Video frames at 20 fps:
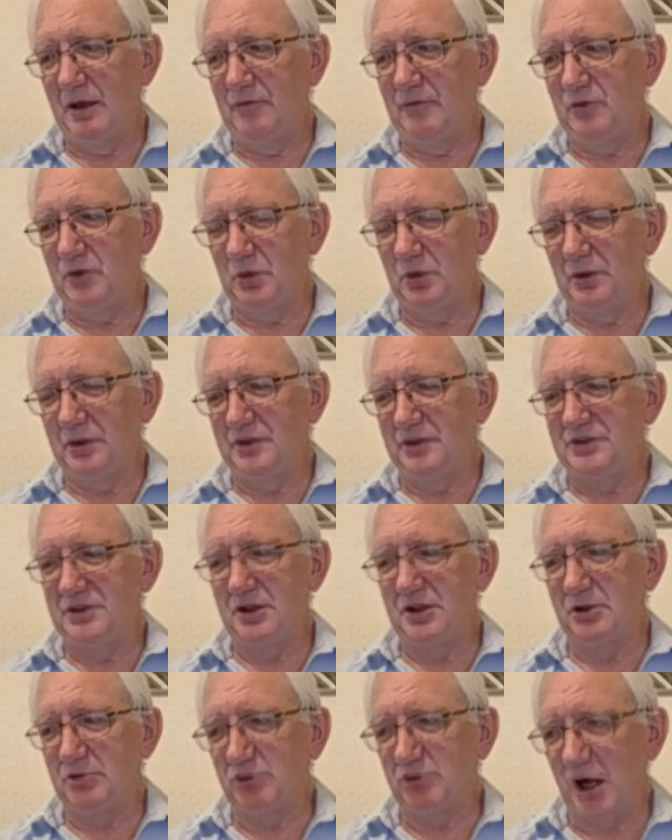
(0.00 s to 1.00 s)
if you look
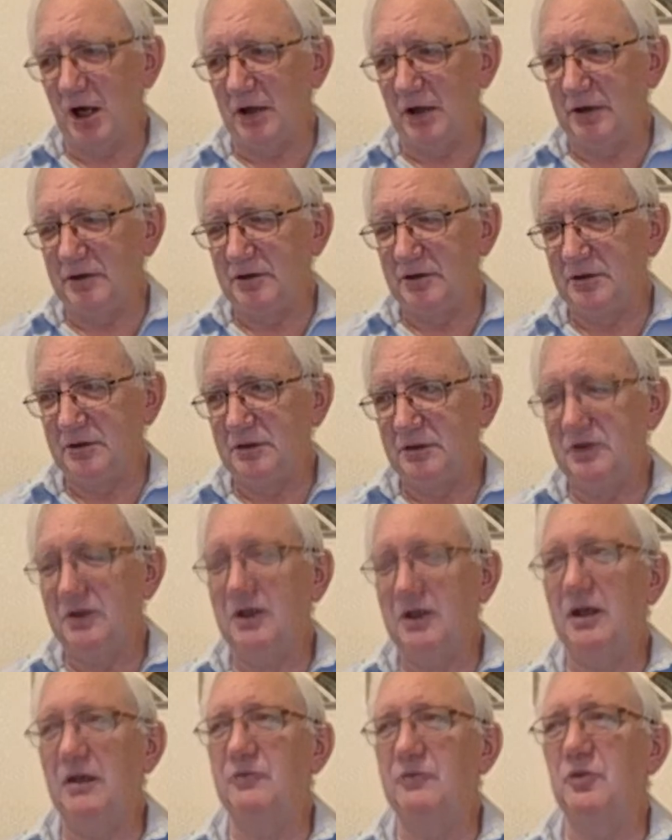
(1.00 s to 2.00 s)
at Iran,
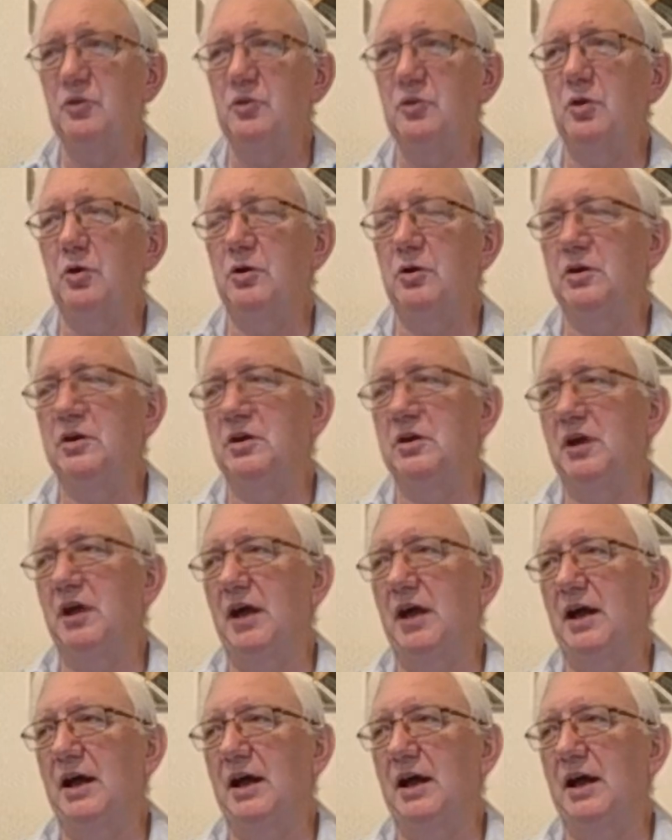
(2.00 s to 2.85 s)
if you look